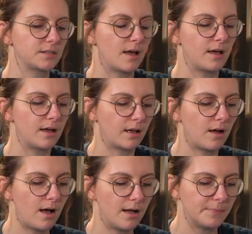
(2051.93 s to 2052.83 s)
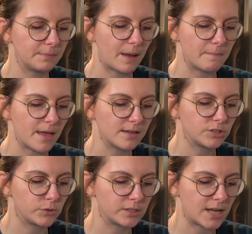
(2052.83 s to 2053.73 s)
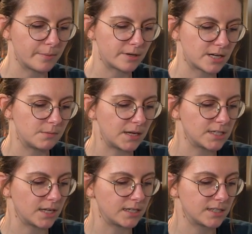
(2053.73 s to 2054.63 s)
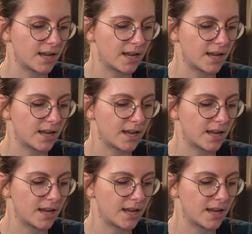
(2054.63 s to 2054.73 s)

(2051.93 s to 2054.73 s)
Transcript: uh, call made by males to establish and maintain